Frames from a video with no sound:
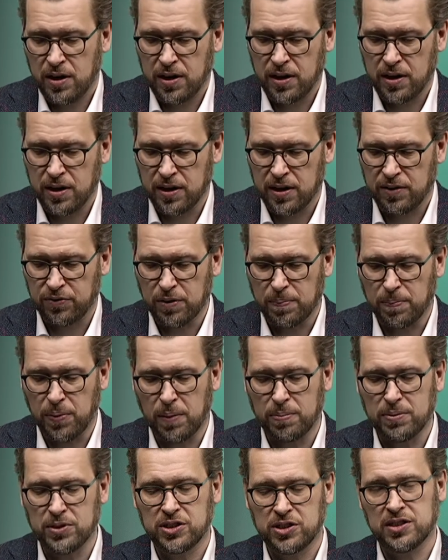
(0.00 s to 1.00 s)
if the
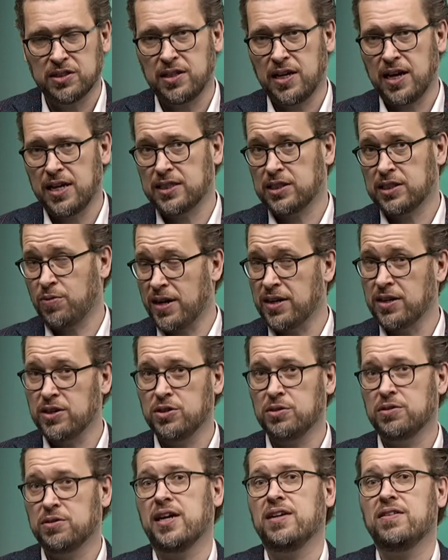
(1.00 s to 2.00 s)
publishers has granted
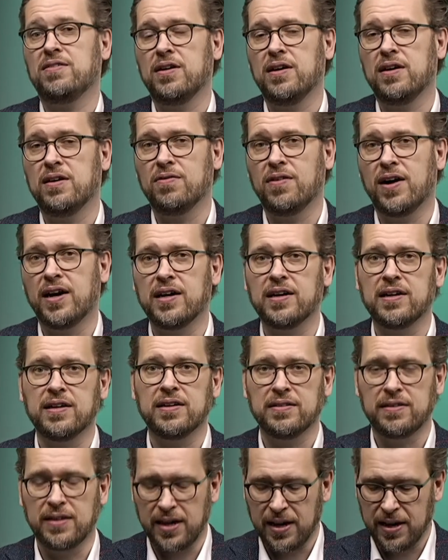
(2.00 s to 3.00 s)
you that via
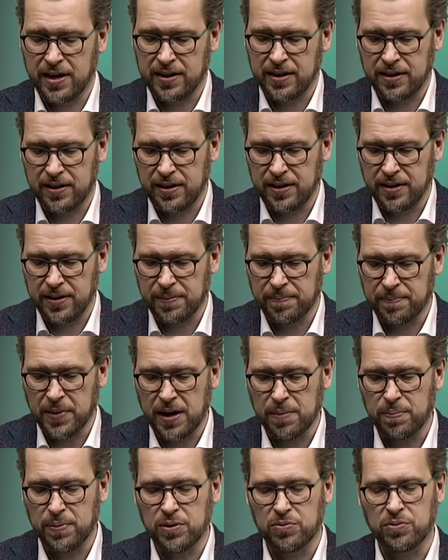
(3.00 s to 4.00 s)
their
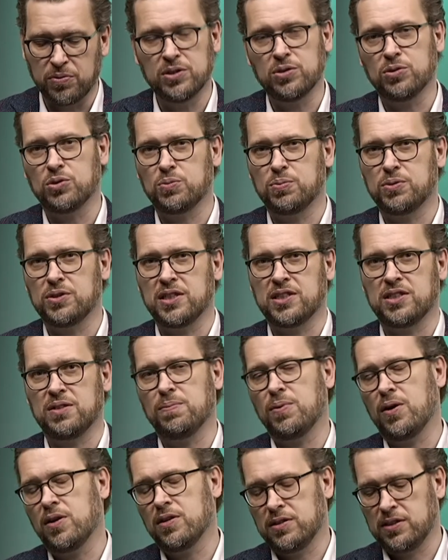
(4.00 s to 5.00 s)
IP resource
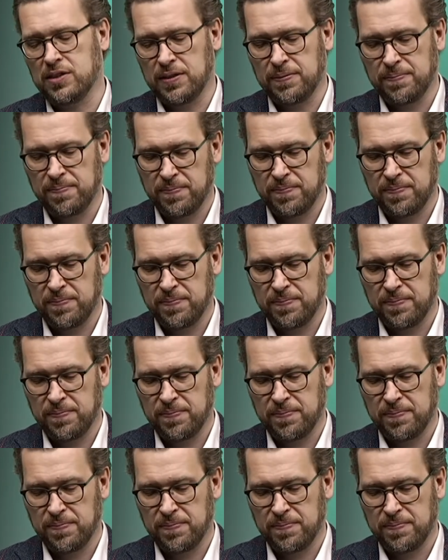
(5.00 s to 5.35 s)
protection policy.